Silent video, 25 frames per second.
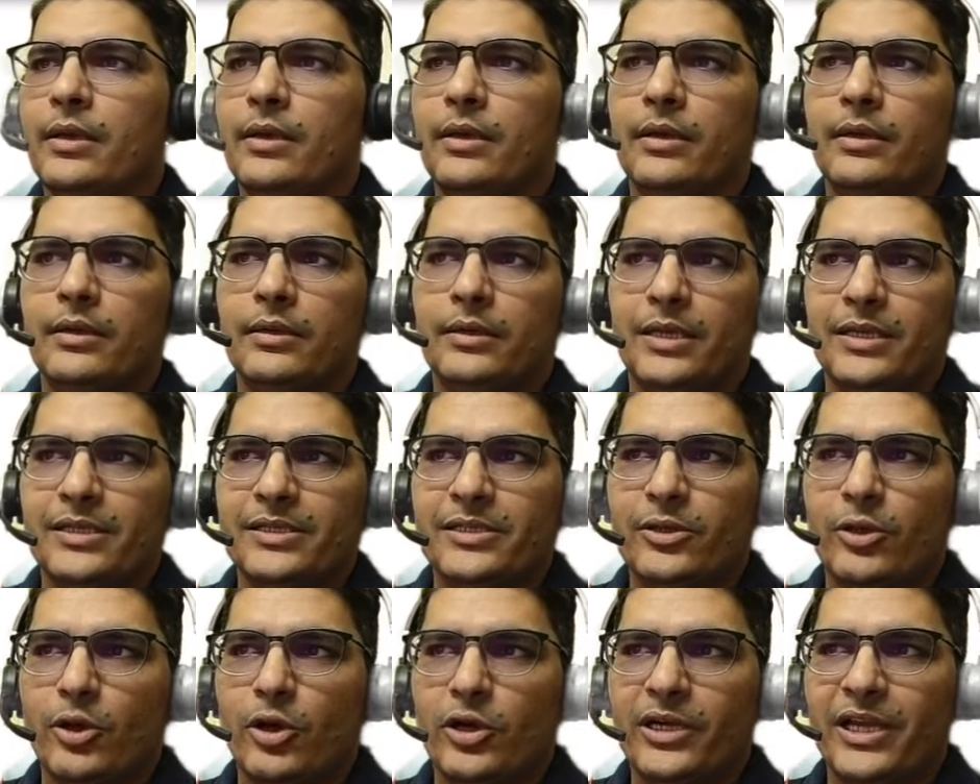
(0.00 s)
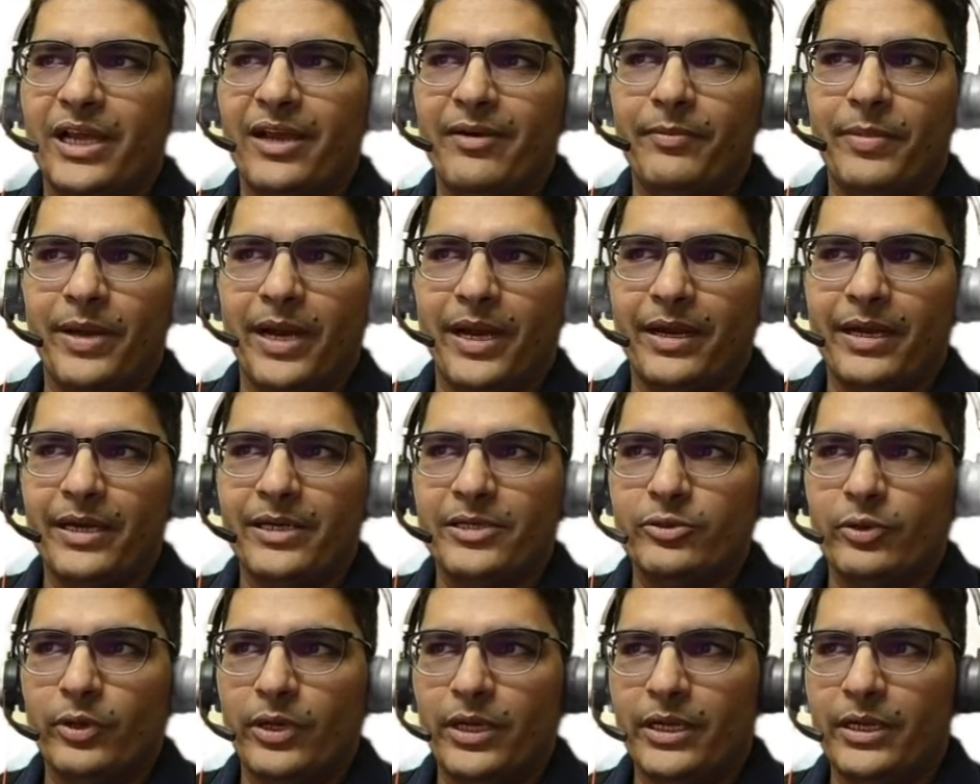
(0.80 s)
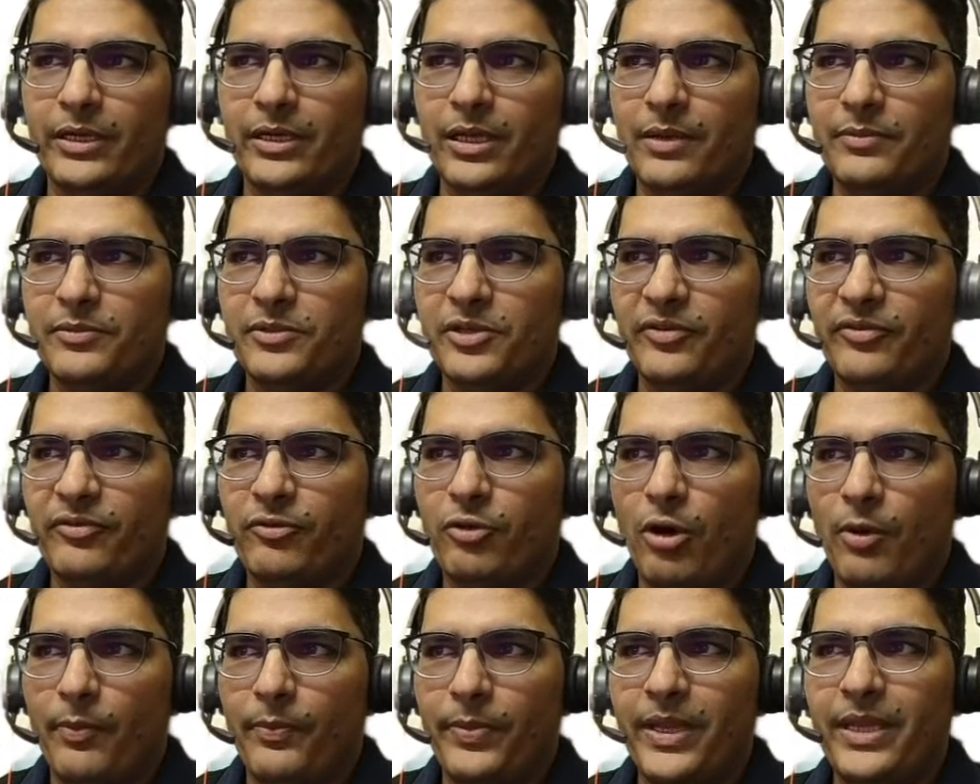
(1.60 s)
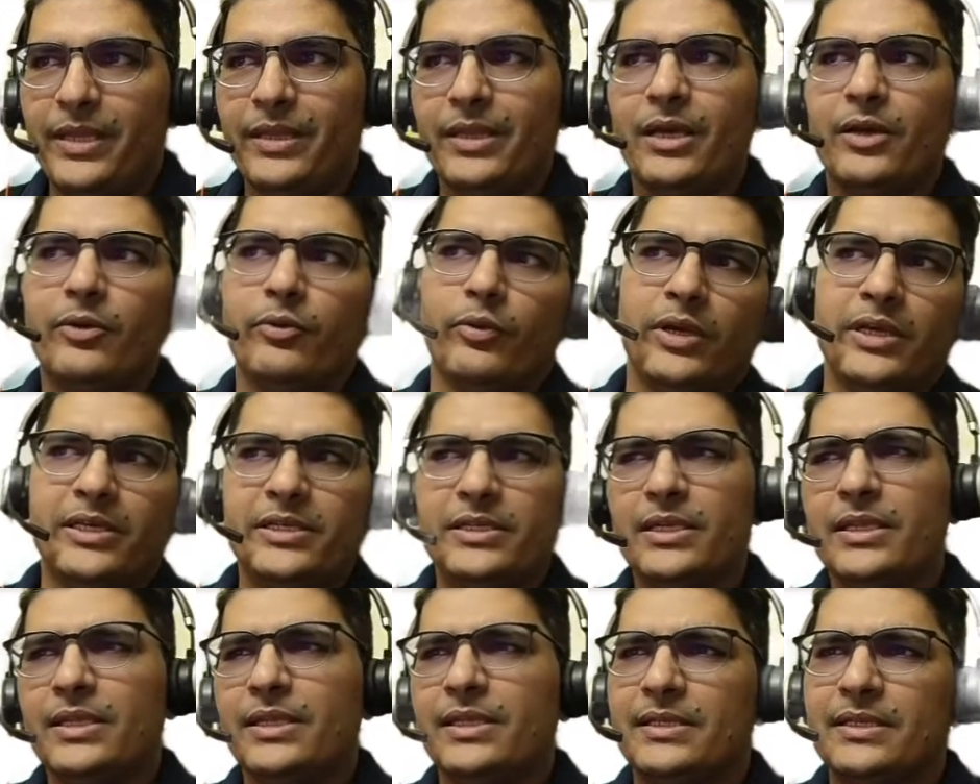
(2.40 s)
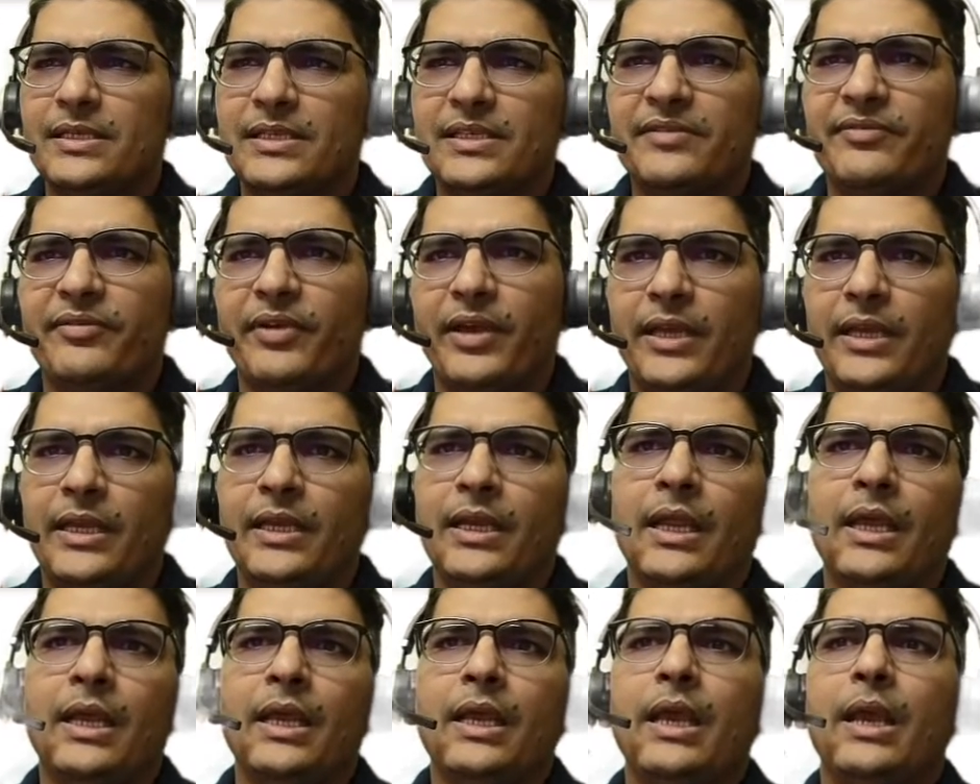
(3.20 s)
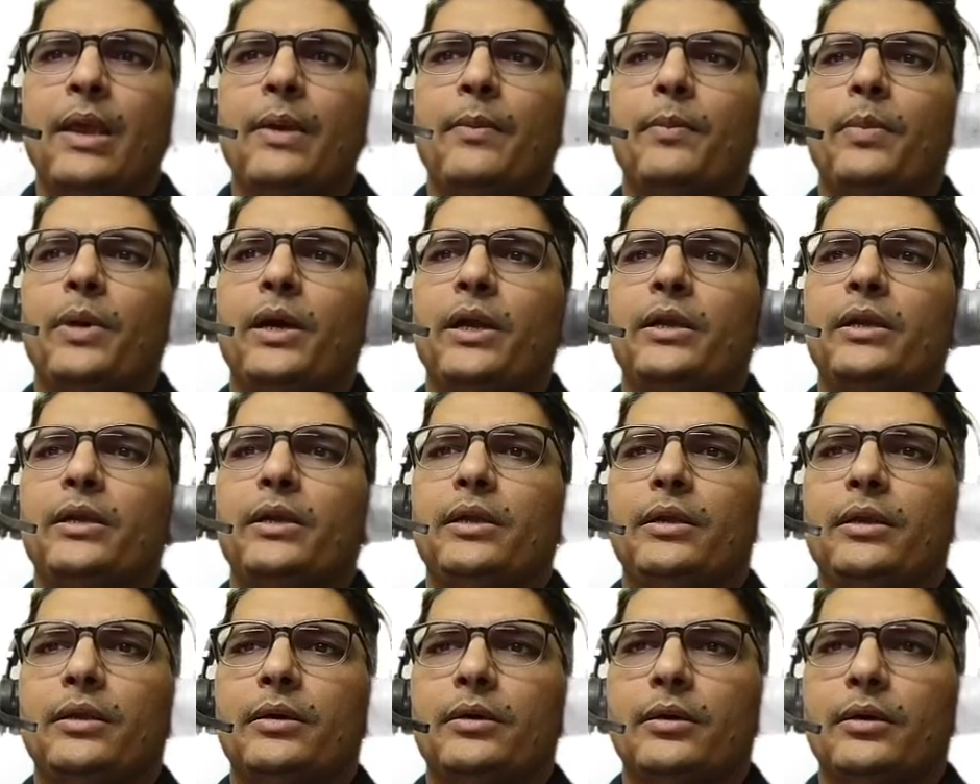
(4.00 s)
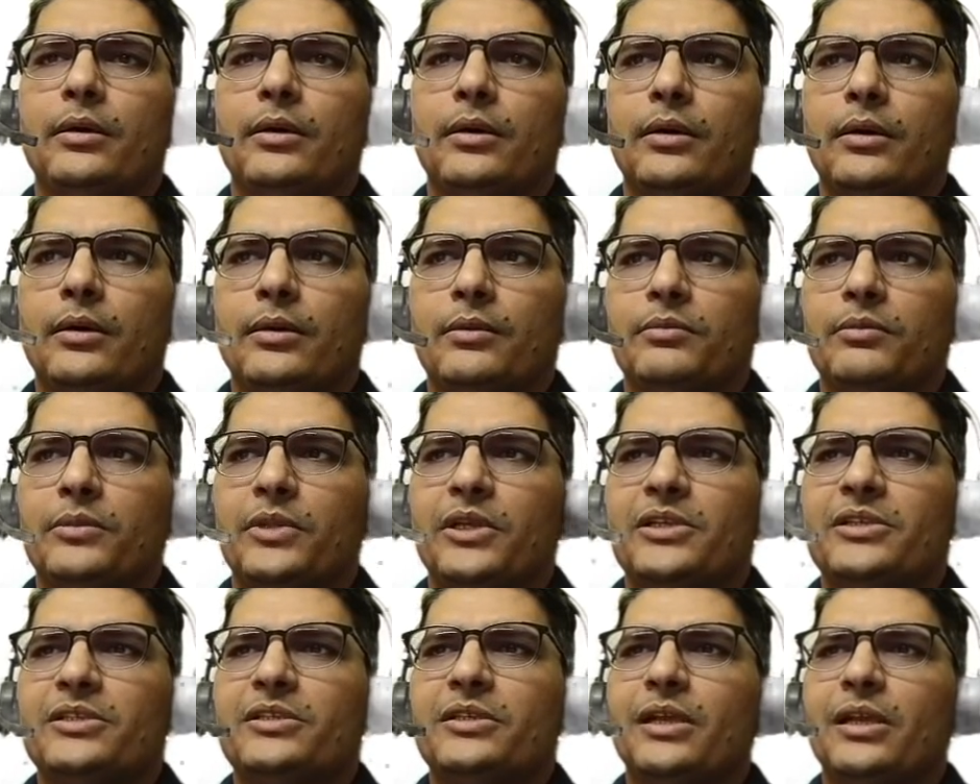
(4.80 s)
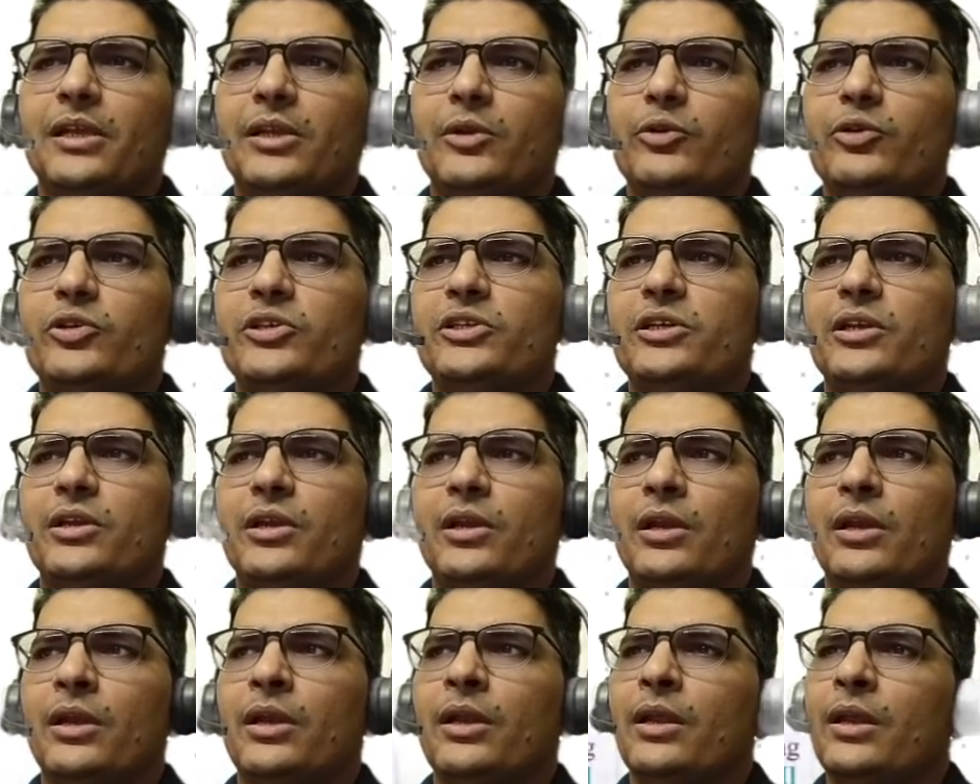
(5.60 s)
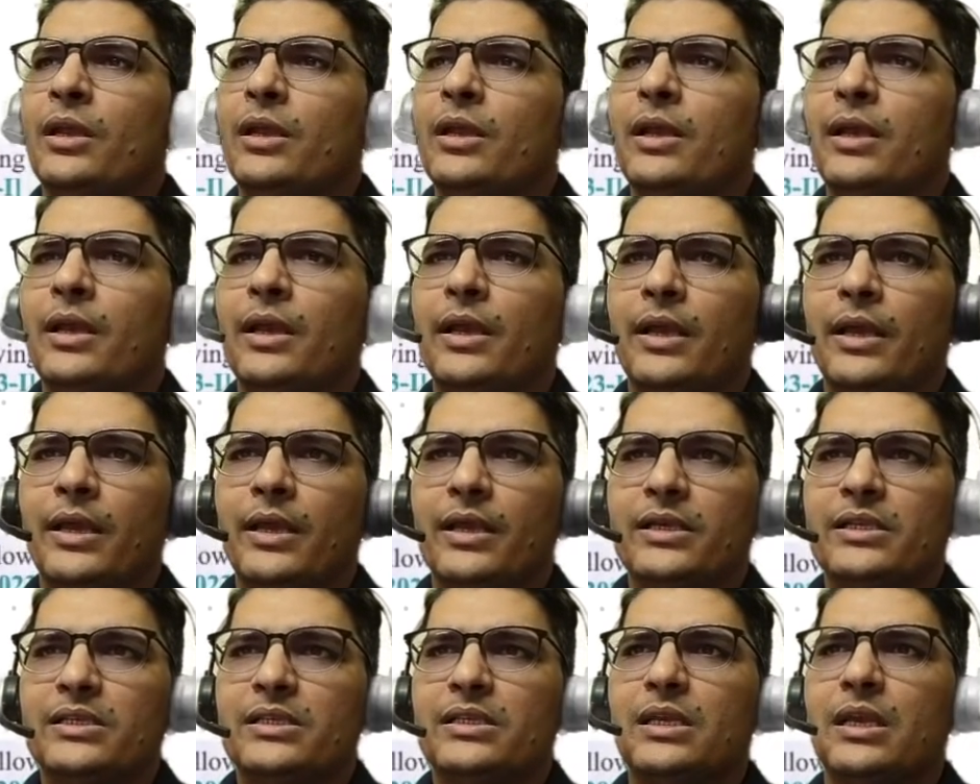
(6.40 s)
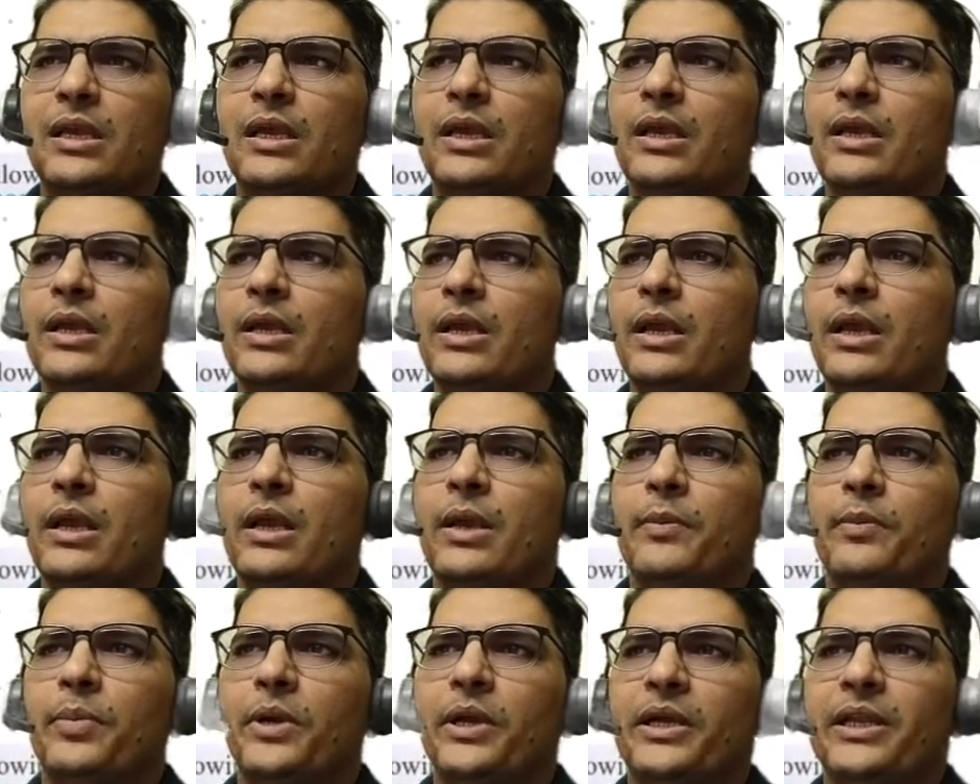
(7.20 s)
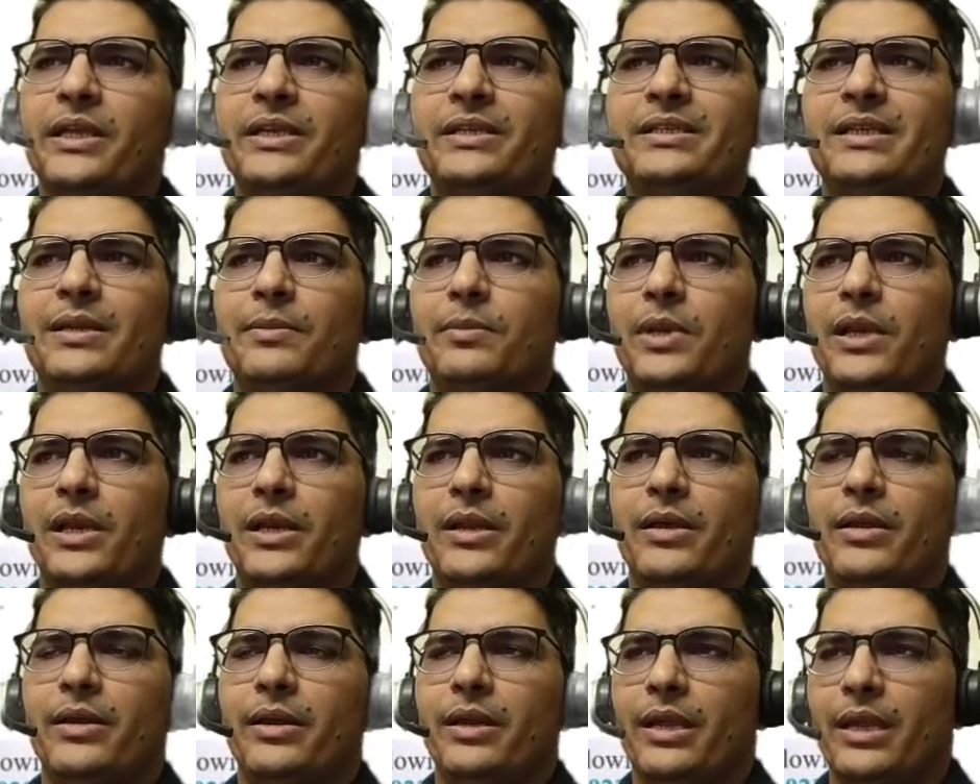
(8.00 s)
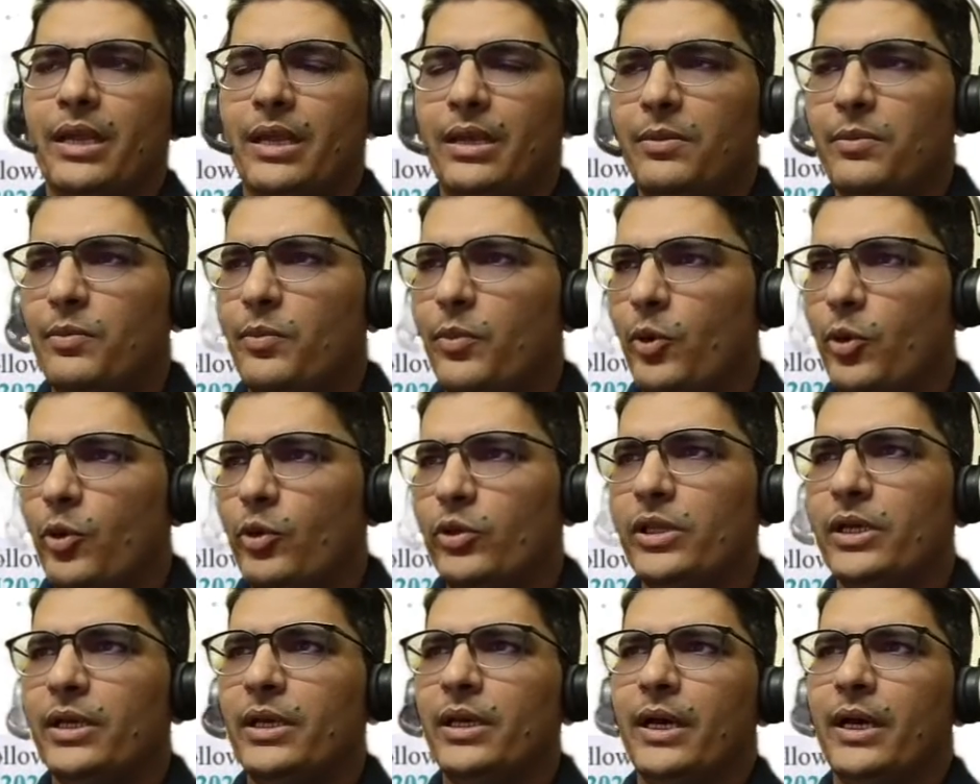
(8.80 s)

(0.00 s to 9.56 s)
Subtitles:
does not have brackets. So in terms of copying the question, this is fine, but the solution is pretty similar in both.